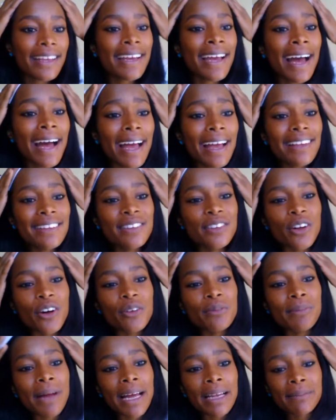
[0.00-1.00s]
Guys,
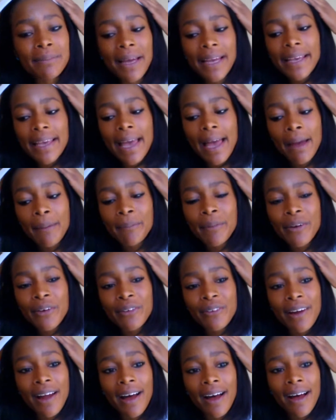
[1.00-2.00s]
don't mind my
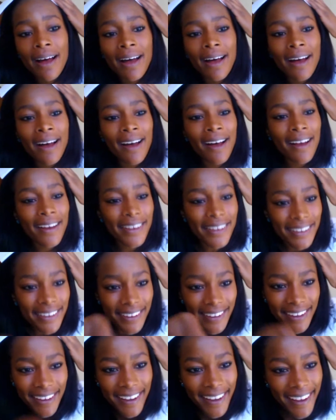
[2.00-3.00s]
camera.
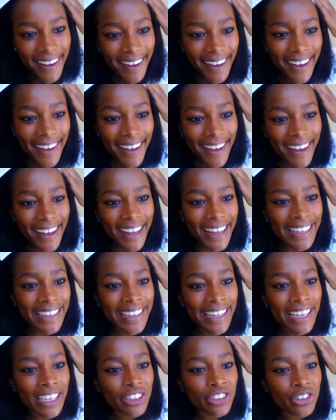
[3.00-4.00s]
And
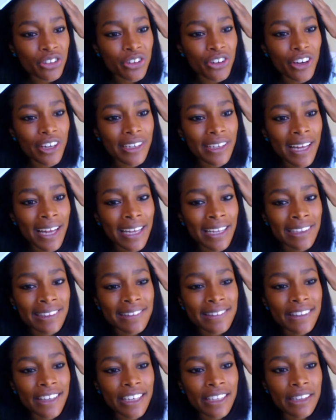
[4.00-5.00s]
then you're gonna
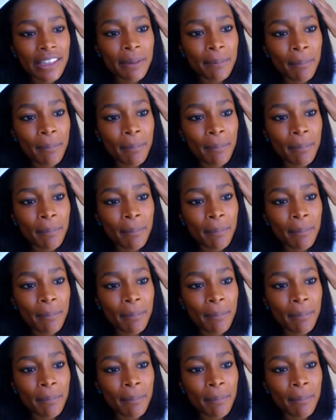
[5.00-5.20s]
insert the